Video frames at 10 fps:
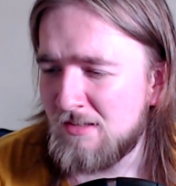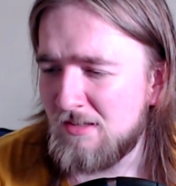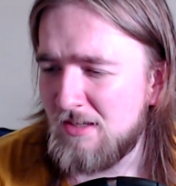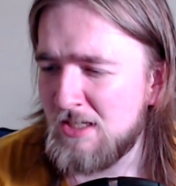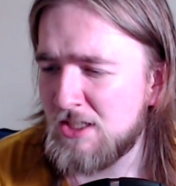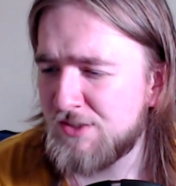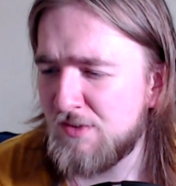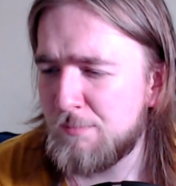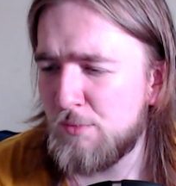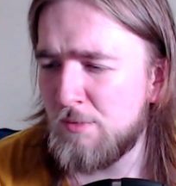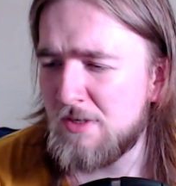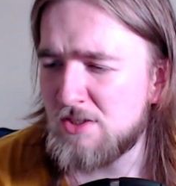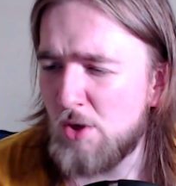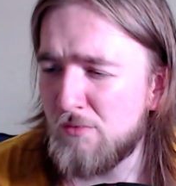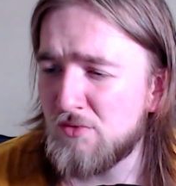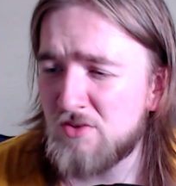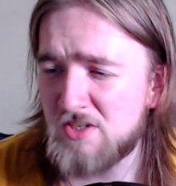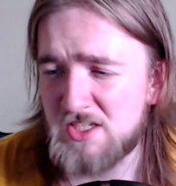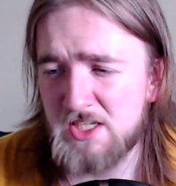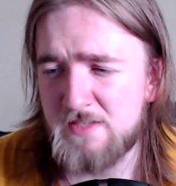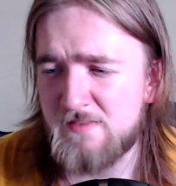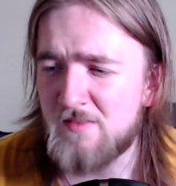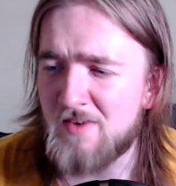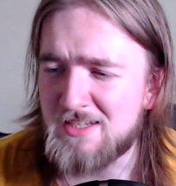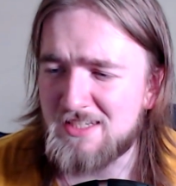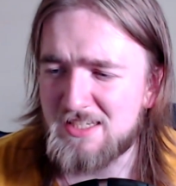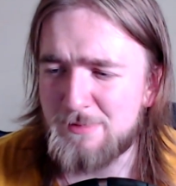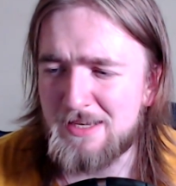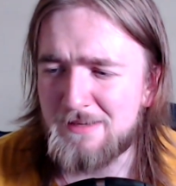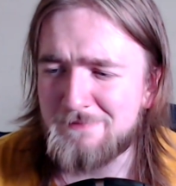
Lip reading: English football is often criticised for the racism in it.